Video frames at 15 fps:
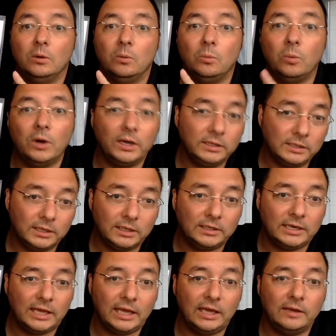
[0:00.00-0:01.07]
why not
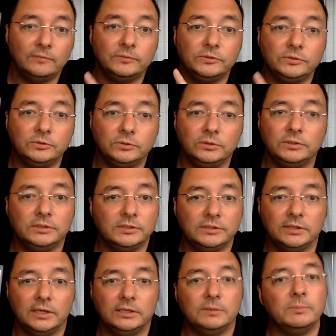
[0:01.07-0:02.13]
have
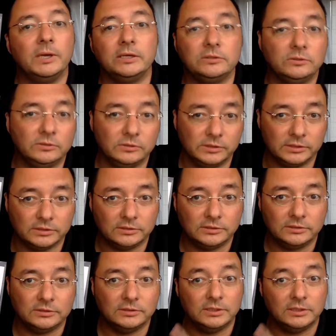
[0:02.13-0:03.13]
student-designed master lists?